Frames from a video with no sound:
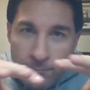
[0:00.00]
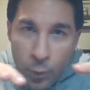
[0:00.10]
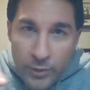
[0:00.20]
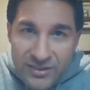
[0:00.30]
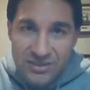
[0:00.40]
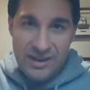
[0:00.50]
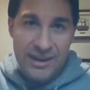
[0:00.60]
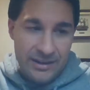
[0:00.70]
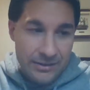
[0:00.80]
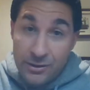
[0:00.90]
moist
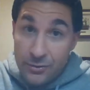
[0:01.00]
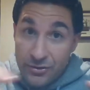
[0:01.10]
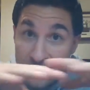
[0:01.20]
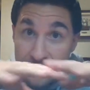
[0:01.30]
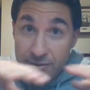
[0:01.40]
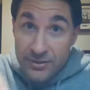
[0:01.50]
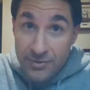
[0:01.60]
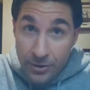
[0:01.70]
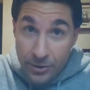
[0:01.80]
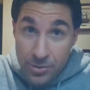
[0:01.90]
air near the surface of
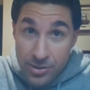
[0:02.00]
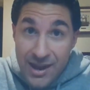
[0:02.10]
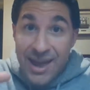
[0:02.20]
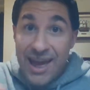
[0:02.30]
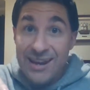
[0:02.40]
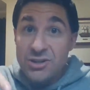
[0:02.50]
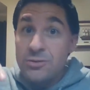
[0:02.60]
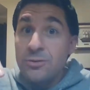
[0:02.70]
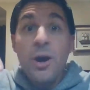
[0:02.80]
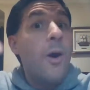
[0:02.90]
the earth, and as
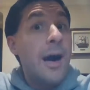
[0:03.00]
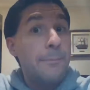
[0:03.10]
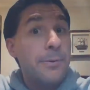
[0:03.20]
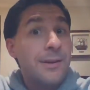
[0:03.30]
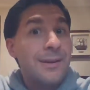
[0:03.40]
you go up,